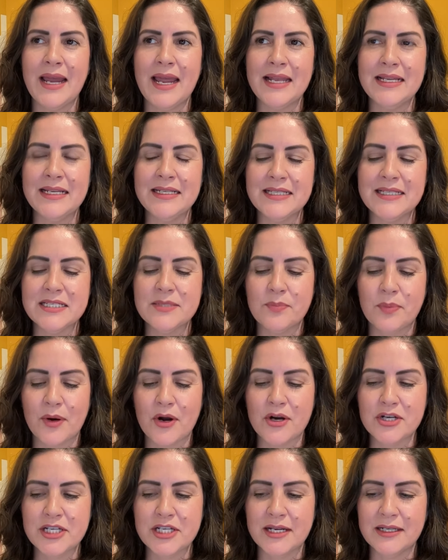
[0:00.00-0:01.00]
And in this
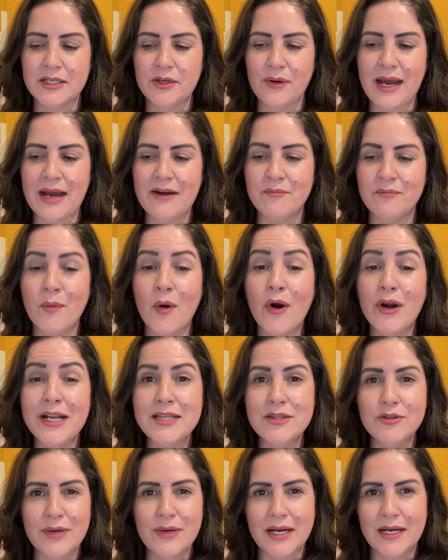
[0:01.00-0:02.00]
project, you have more
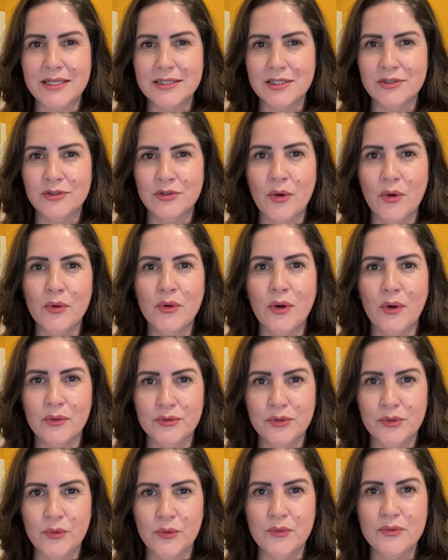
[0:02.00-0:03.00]
than 300
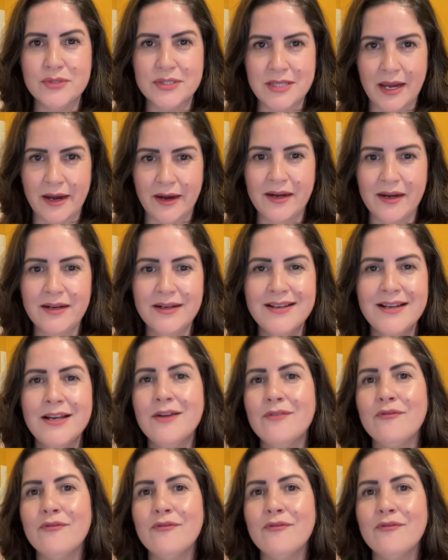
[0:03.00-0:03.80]
no-code tools there